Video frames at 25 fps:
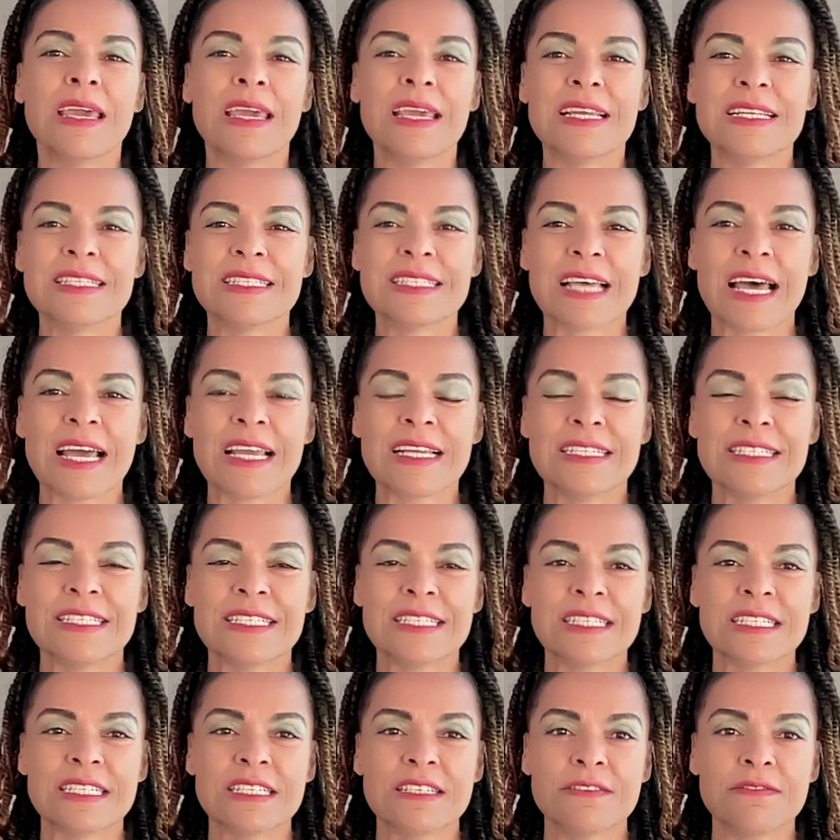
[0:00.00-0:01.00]
It's
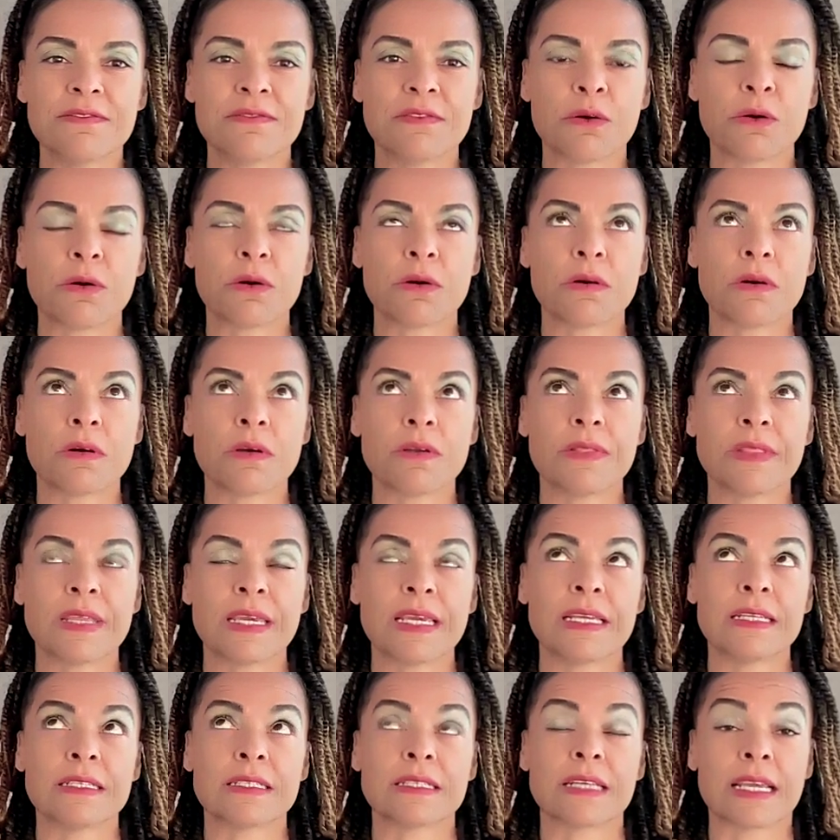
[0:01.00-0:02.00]
ideally for
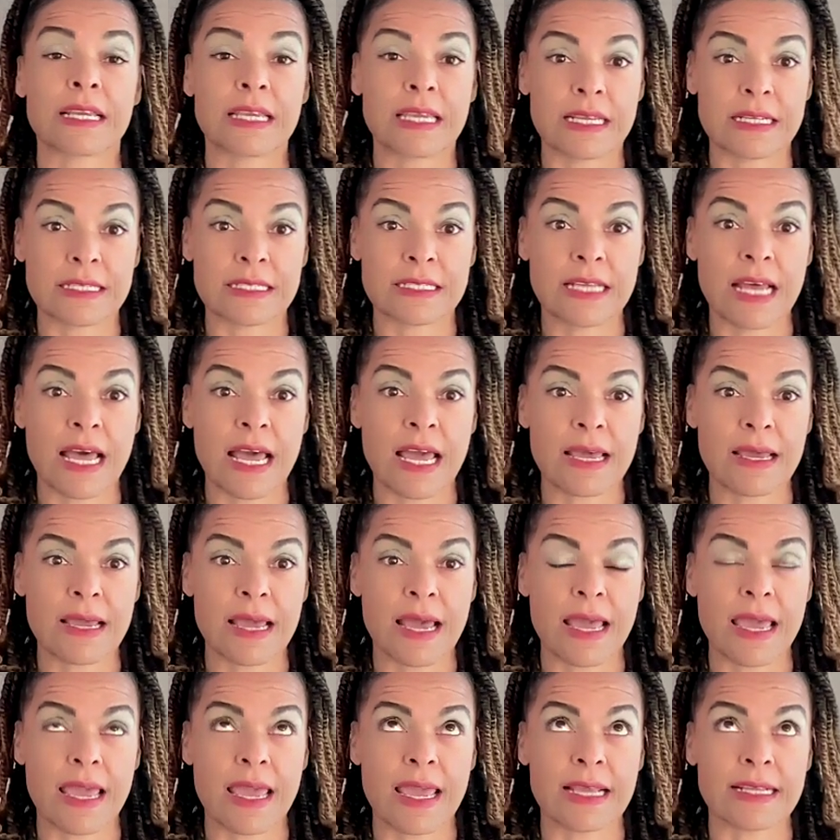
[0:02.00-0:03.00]
things like
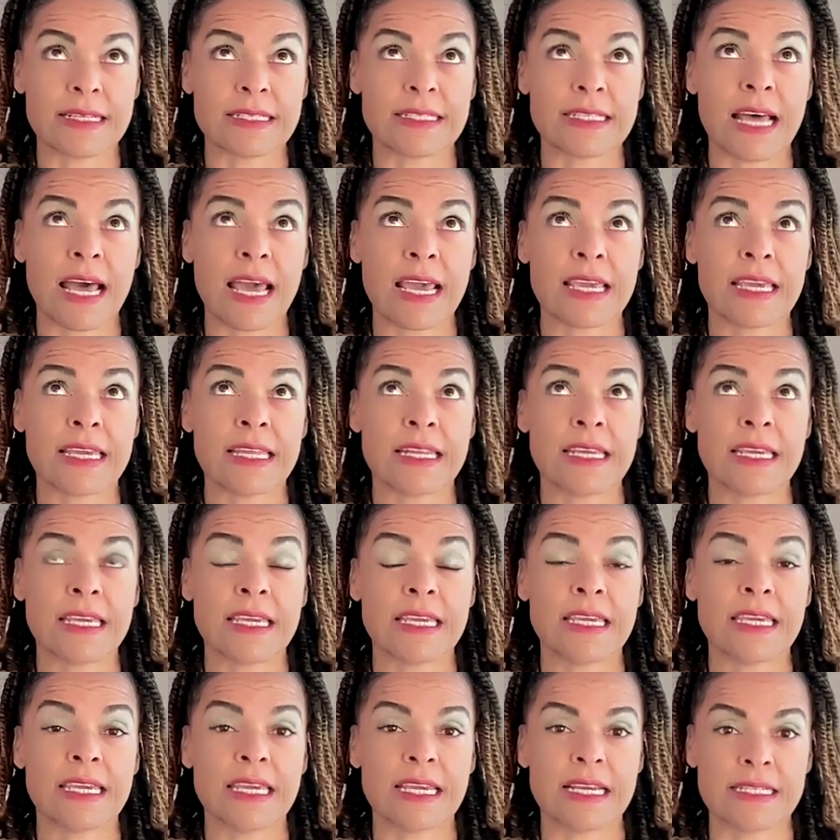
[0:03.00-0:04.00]

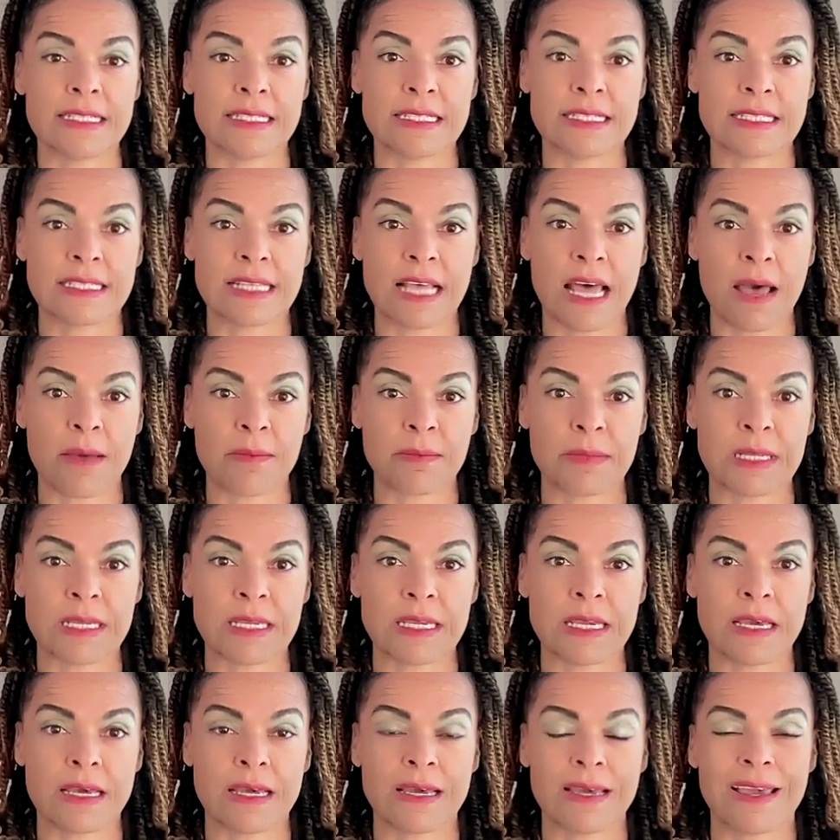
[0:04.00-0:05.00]
anxiety,
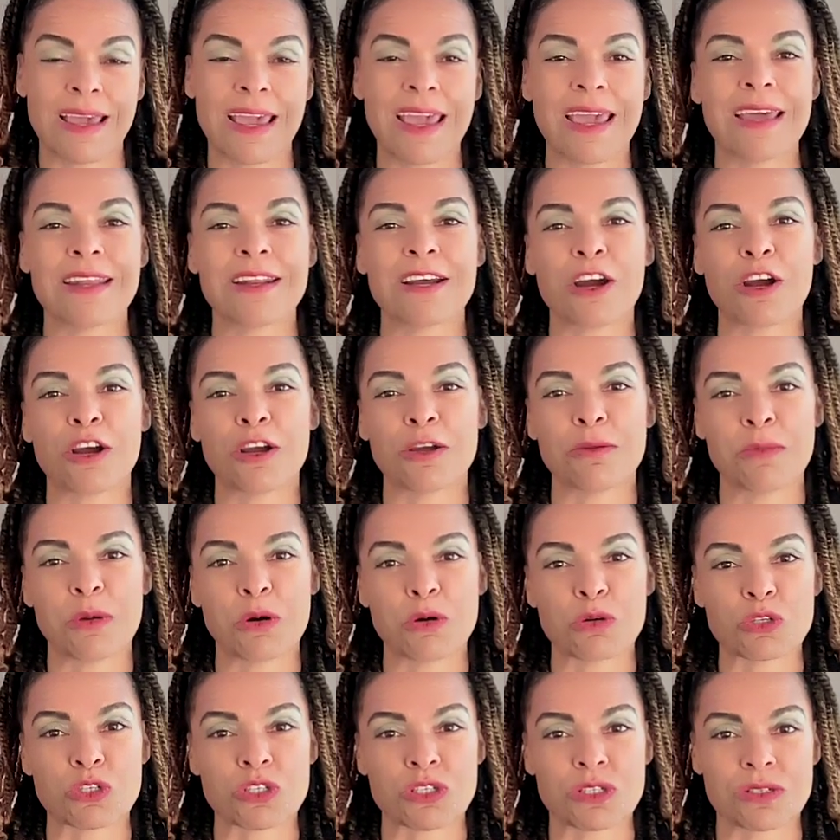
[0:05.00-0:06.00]
insomnia, and our
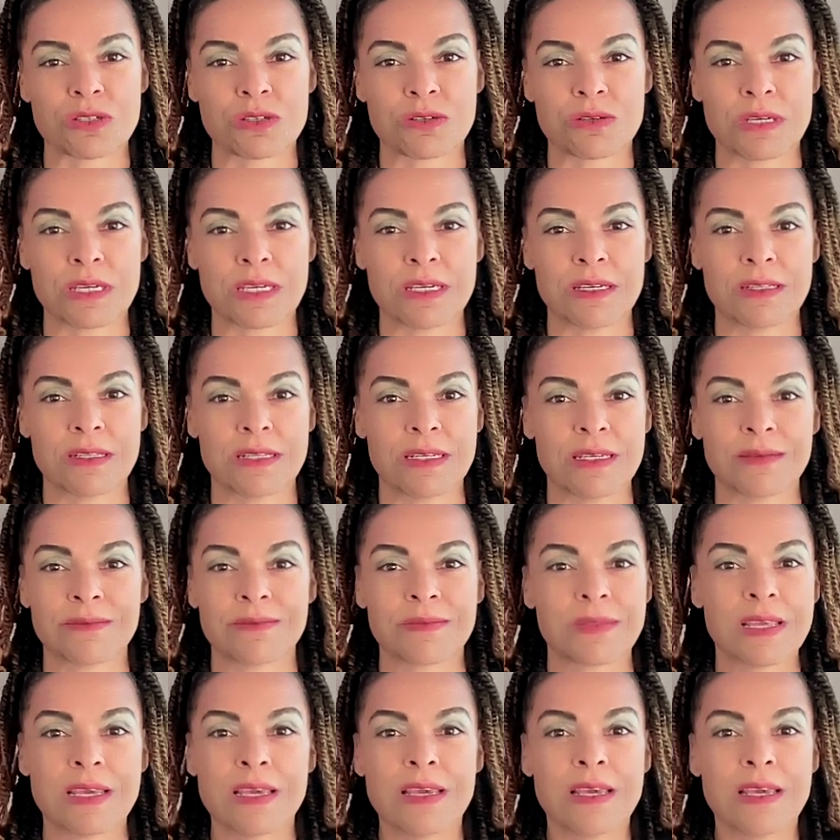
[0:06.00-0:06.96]
emotional healing.